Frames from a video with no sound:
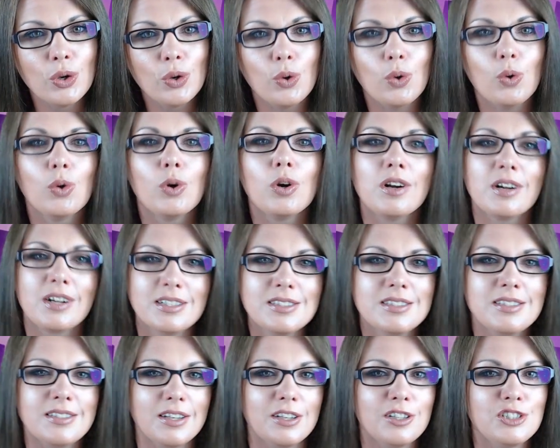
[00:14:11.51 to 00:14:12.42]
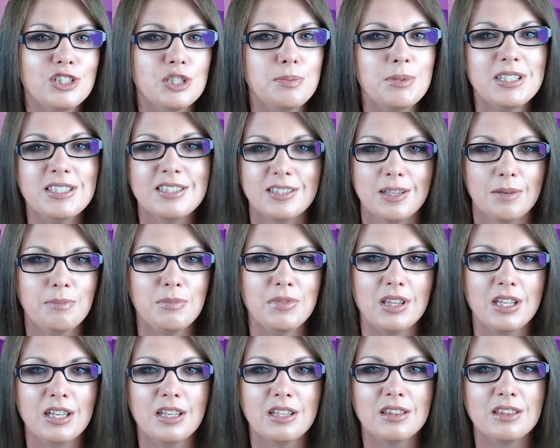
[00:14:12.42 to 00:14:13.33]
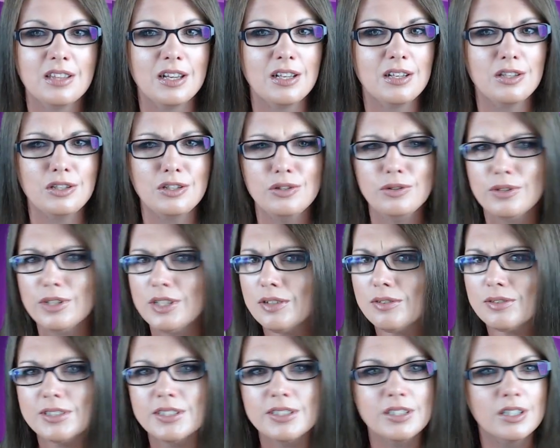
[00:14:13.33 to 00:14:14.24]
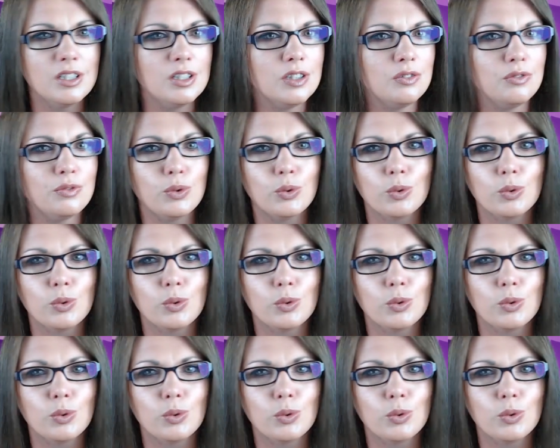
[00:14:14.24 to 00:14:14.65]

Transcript: or considered to be something that you can resolve